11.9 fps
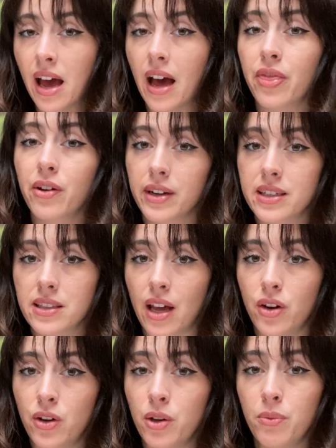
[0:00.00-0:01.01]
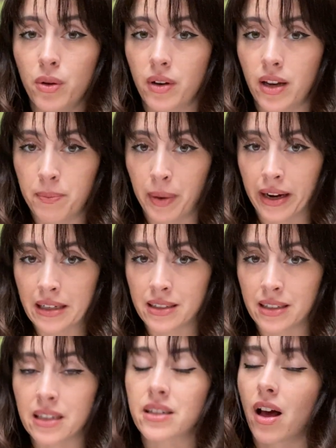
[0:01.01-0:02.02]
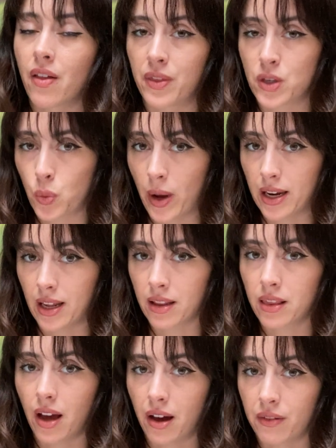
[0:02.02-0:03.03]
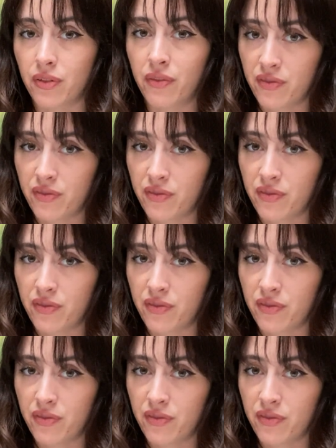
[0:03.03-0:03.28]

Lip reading: and there is that new moon in Pisces on the 20th of